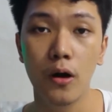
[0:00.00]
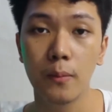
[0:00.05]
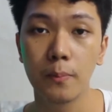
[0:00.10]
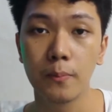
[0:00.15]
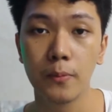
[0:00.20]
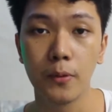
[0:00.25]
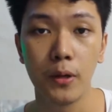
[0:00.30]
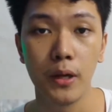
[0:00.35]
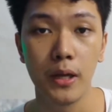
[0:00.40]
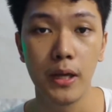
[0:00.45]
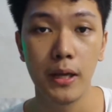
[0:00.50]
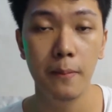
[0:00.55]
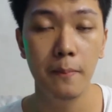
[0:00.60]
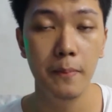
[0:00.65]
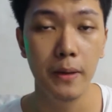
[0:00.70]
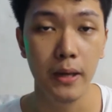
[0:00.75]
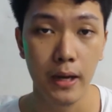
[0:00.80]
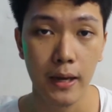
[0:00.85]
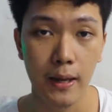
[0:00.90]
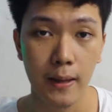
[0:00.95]
are
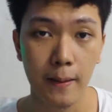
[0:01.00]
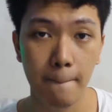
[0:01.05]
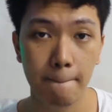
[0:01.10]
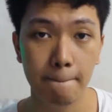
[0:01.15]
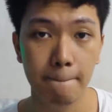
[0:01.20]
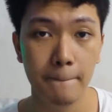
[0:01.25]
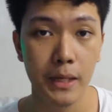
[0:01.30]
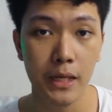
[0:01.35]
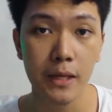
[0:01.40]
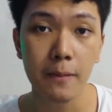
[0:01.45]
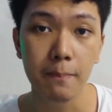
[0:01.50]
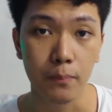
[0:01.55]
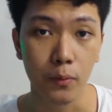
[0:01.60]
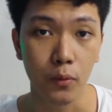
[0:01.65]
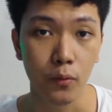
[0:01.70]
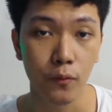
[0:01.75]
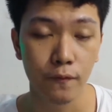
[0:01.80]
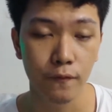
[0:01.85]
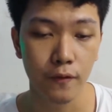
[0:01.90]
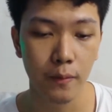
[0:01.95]
prohibiting
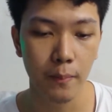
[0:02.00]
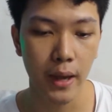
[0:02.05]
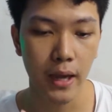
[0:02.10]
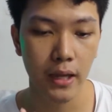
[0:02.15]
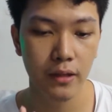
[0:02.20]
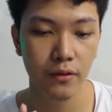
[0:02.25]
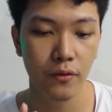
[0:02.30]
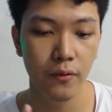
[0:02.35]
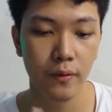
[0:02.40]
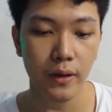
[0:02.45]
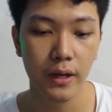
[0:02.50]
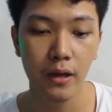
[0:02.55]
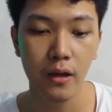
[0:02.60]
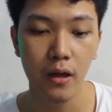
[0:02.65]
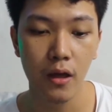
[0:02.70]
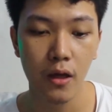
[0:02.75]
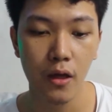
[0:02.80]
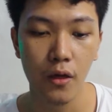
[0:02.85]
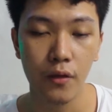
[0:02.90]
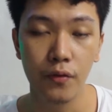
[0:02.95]
people from entering
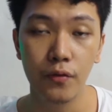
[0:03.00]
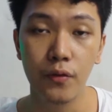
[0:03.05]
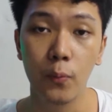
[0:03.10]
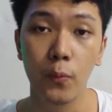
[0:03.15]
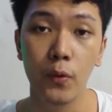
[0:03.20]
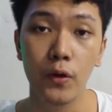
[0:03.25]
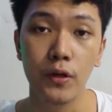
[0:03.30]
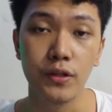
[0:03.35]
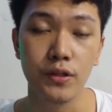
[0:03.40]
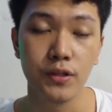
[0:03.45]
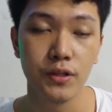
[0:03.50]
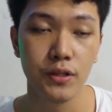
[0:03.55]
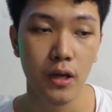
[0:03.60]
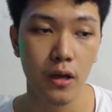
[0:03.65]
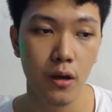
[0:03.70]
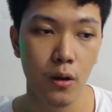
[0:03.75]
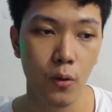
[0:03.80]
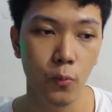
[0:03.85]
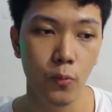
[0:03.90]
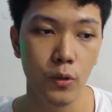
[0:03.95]
the woods,
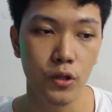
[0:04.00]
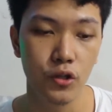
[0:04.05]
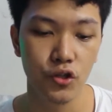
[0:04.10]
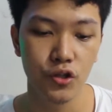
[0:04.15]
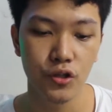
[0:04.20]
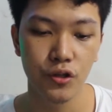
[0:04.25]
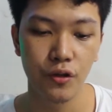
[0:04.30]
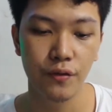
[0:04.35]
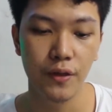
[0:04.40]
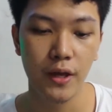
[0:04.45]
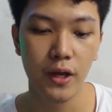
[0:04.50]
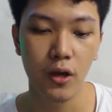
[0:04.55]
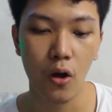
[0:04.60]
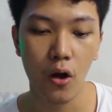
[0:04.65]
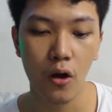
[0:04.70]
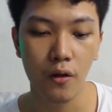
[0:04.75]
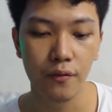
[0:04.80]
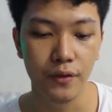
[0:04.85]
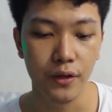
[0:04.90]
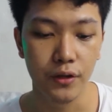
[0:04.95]
which they
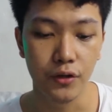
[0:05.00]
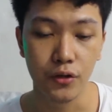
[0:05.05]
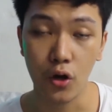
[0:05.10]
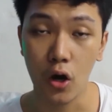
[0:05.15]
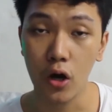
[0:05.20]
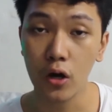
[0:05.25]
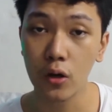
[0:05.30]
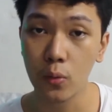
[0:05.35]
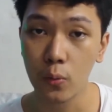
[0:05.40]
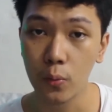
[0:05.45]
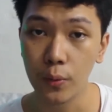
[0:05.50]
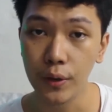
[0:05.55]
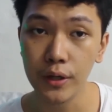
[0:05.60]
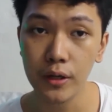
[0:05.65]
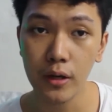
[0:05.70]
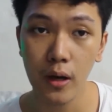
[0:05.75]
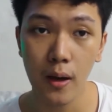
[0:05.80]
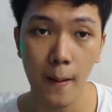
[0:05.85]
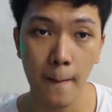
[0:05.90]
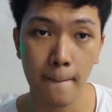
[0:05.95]
call the dark
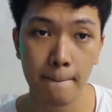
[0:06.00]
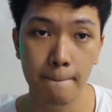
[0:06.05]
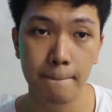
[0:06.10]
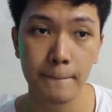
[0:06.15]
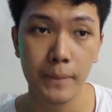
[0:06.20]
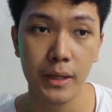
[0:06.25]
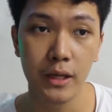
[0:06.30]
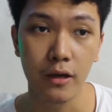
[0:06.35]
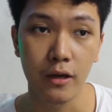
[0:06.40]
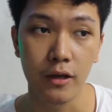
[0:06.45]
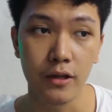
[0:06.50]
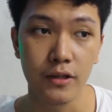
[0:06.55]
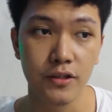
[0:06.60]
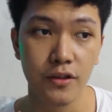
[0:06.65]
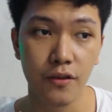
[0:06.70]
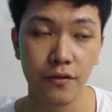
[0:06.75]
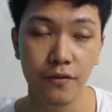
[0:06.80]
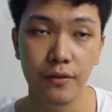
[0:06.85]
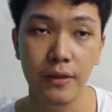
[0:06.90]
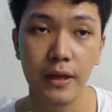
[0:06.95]
wood,
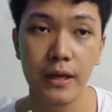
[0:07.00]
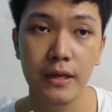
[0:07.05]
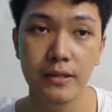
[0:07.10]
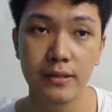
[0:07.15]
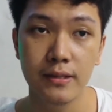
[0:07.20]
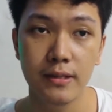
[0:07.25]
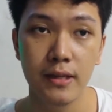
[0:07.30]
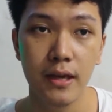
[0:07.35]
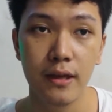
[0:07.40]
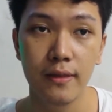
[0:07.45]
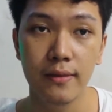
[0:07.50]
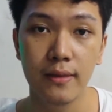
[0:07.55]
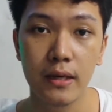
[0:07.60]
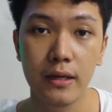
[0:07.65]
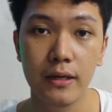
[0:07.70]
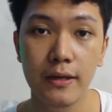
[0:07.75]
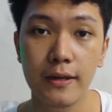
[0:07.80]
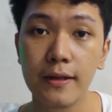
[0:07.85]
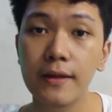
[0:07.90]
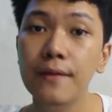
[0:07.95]
because they say
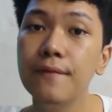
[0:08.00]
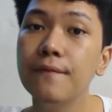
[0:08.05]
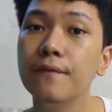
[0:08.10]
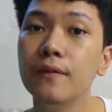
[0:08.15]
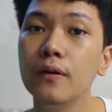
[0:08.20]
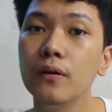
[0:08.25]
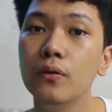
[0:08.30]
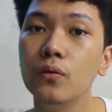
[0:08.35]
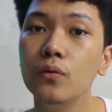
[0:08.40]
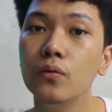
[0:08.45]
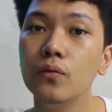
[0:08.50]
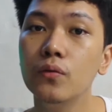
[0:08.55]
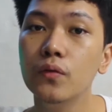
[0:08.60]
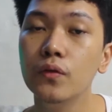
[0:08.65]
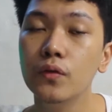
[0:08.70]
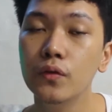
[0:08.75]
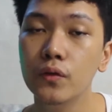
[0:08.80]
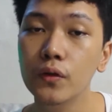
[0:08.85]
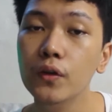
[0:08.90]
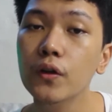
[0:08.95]
that evil
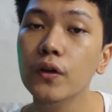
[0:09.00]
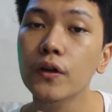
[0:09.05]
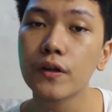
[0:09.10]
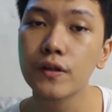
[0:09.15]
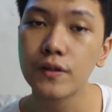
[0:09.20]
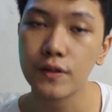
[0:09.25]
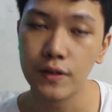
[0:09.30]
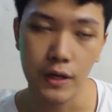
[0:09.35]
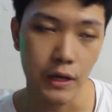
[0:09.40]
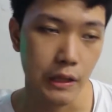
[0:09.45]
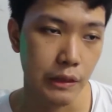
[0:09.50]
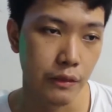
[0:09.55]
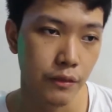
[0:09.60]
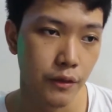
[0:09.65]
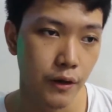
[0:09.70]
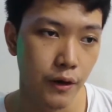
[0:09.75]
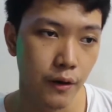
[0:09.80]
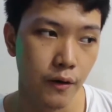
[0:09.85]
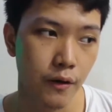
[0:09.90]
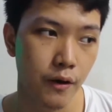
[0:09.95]
lurks in
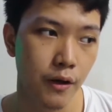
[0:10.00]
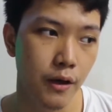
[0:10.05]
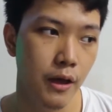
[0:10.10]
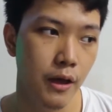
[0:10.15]
there.